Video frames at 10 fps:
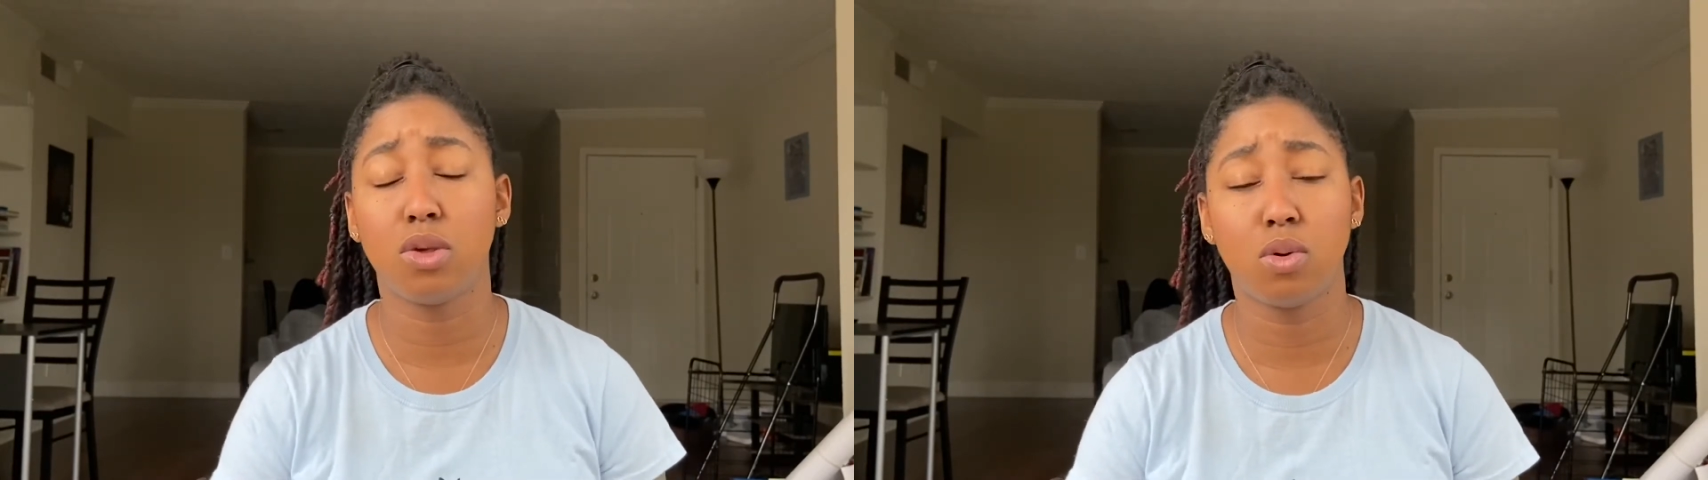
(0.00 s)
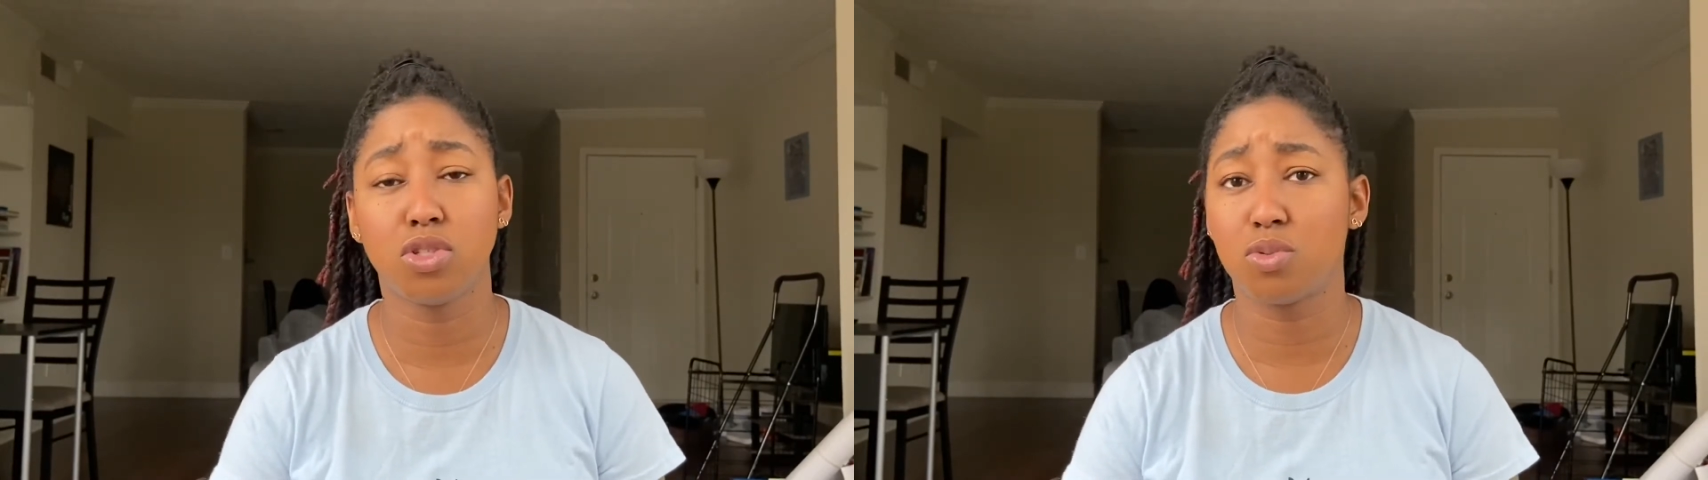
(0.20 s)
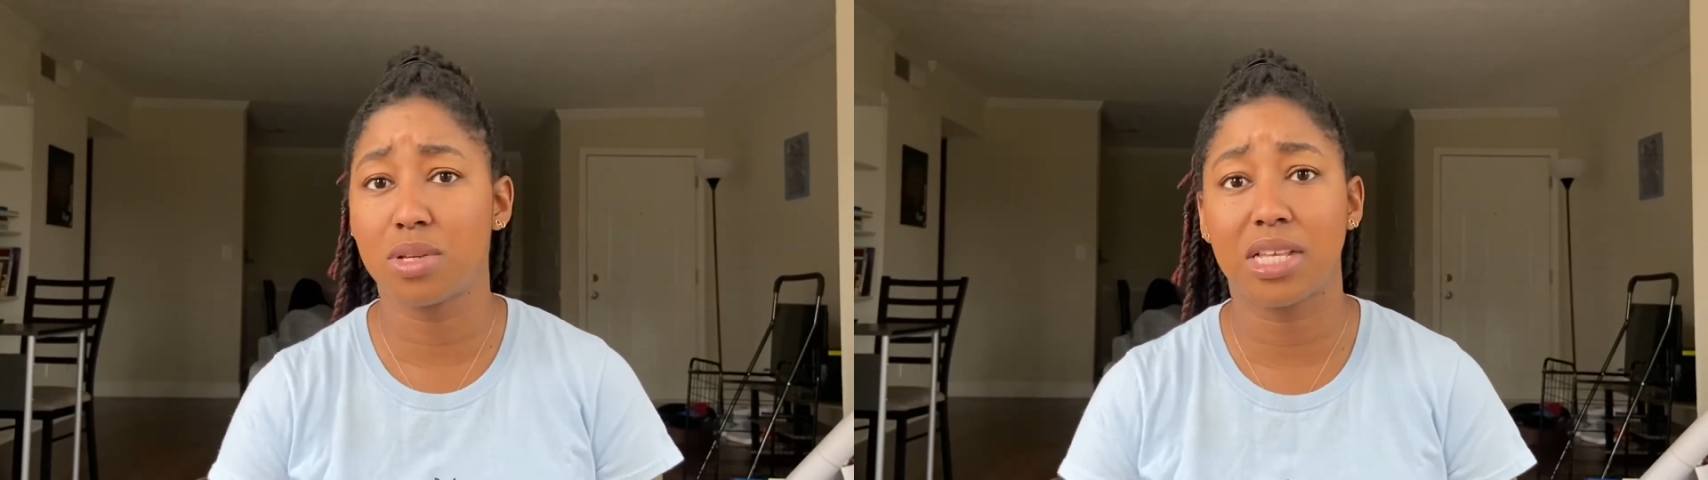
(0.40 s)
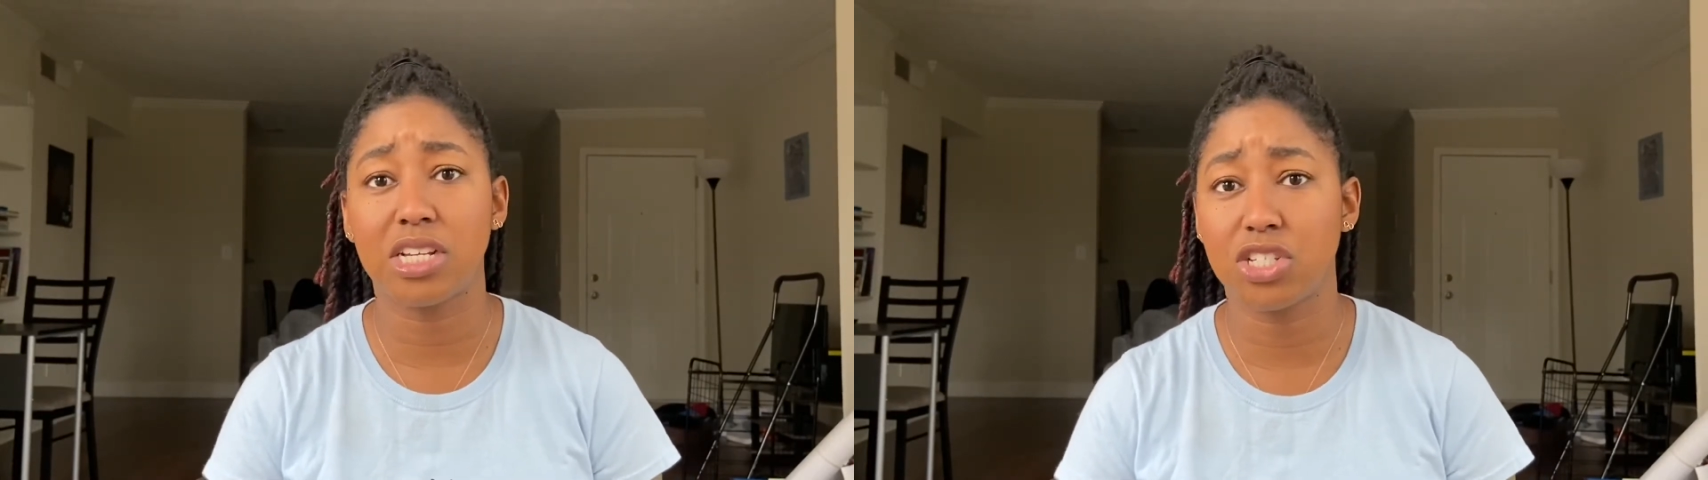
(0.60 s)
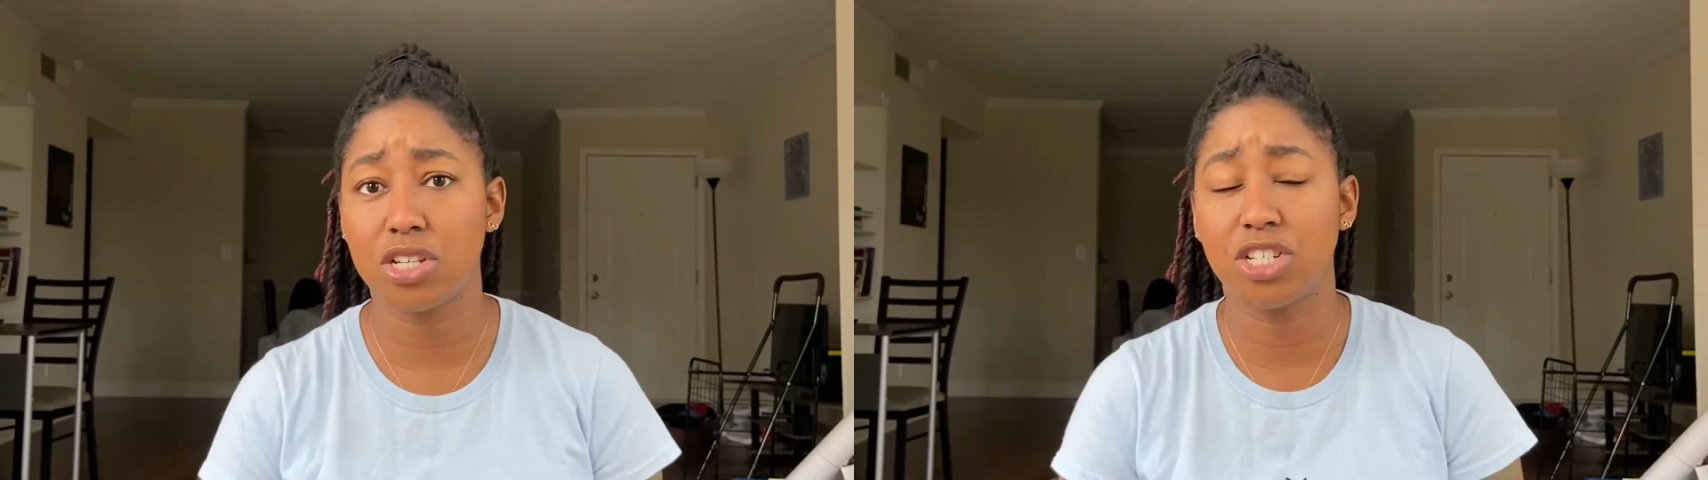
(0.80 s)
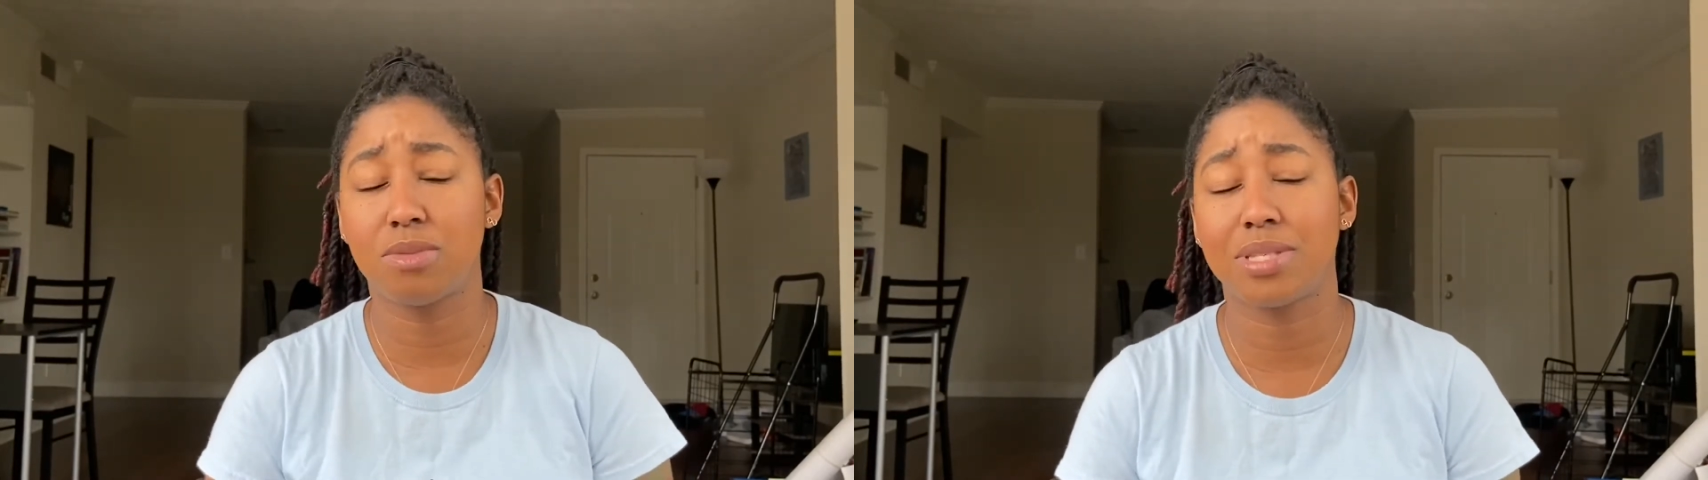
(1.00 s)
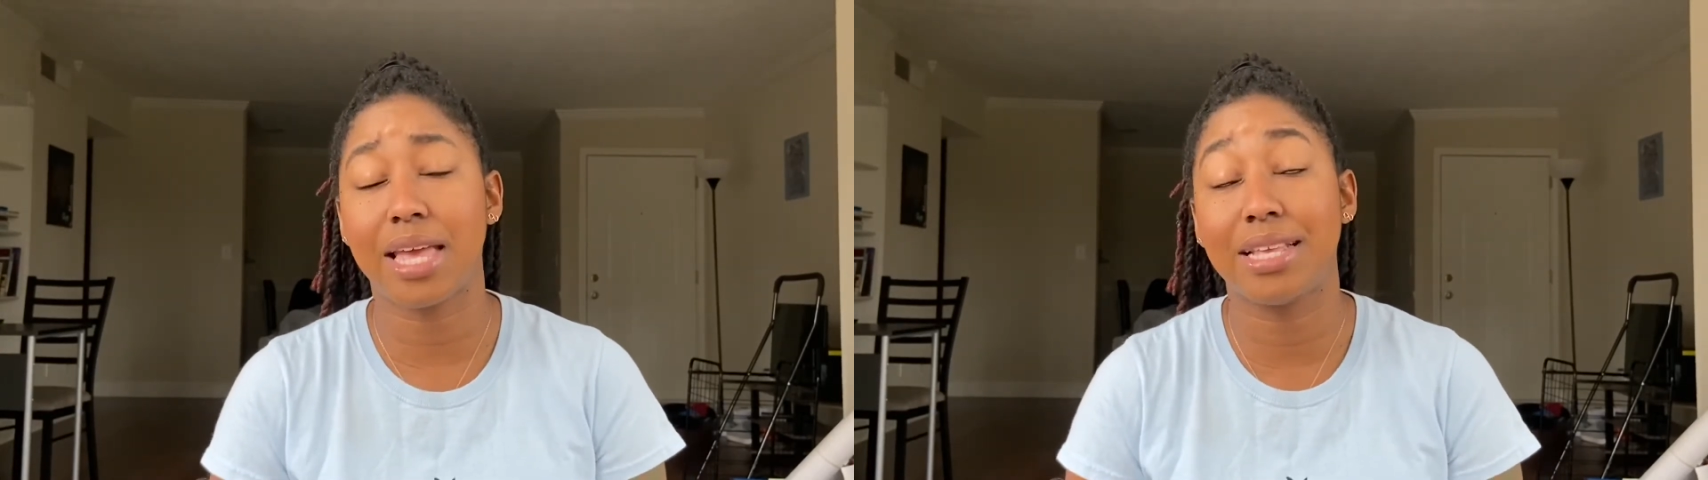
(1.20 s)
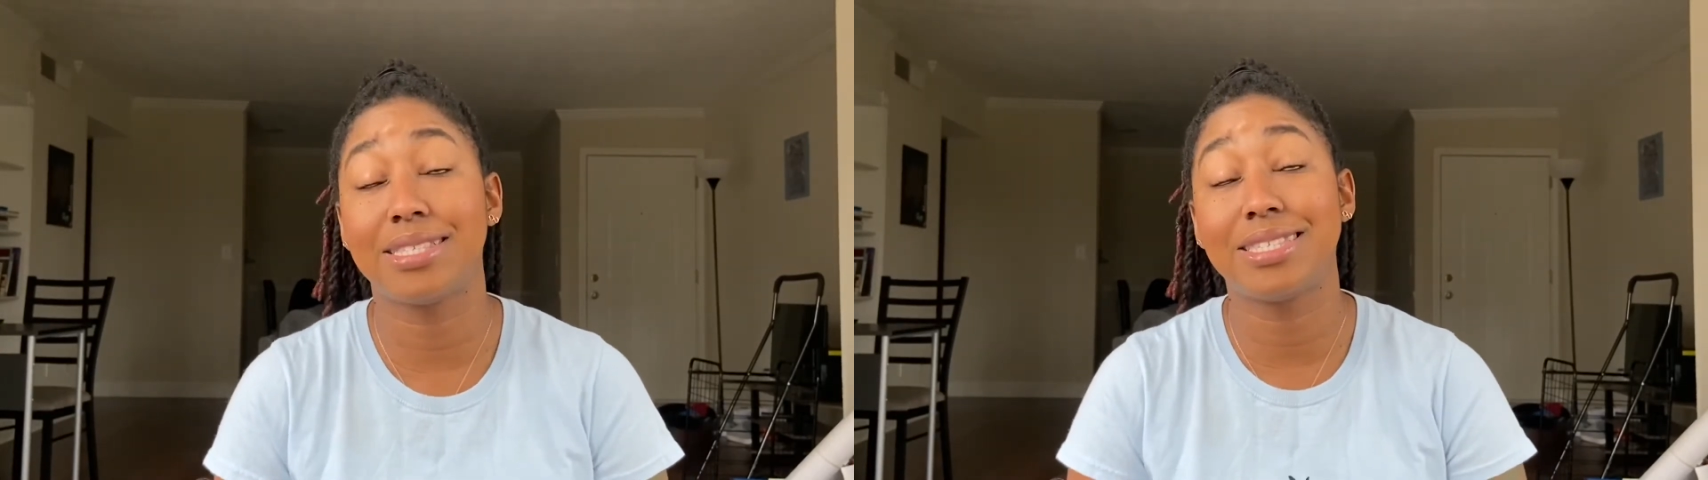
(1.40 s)
those relationships.
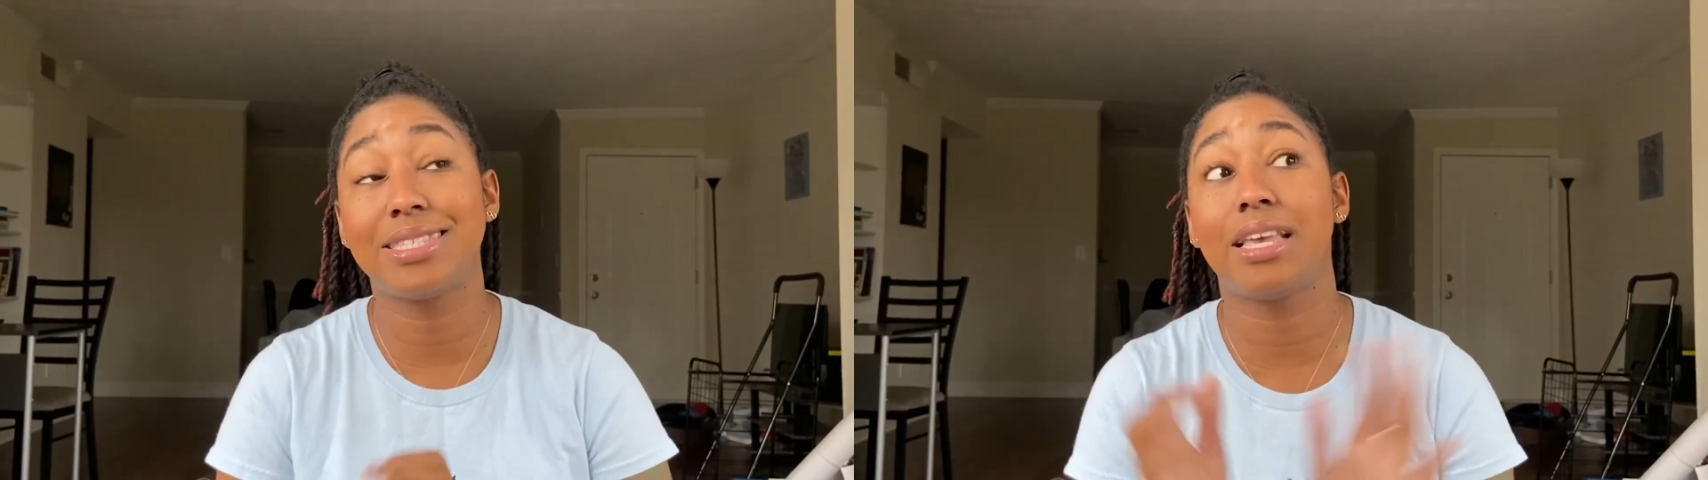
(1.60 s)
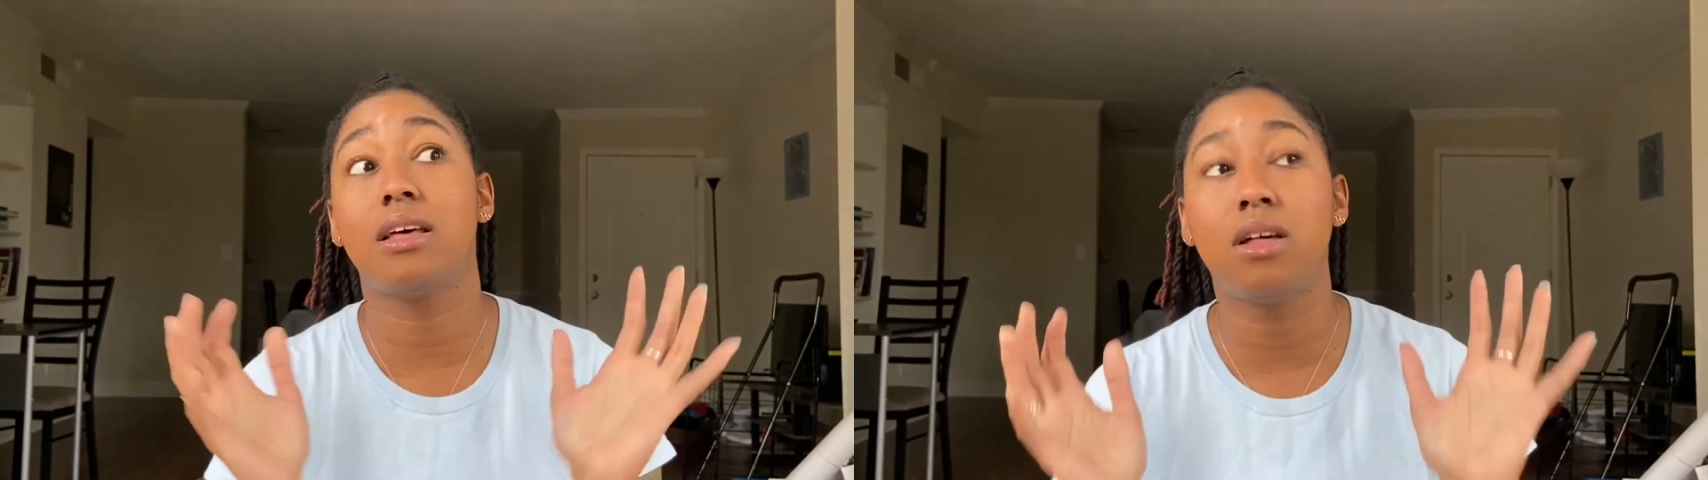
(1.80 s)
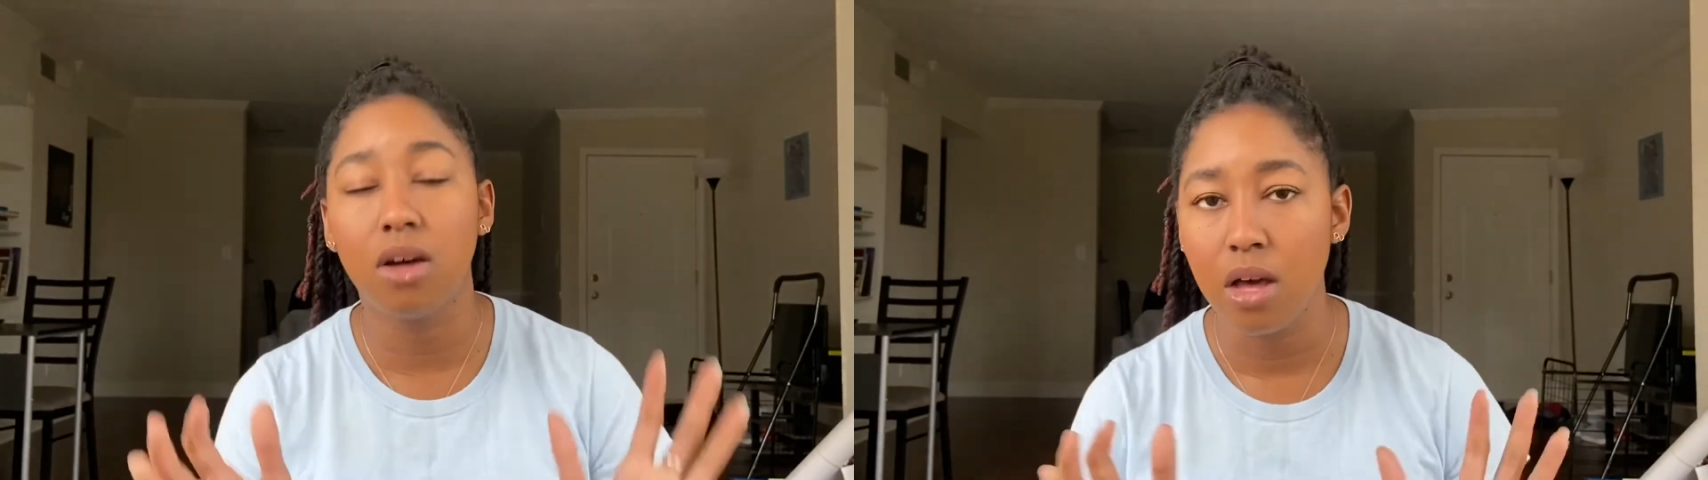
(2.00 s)
I can still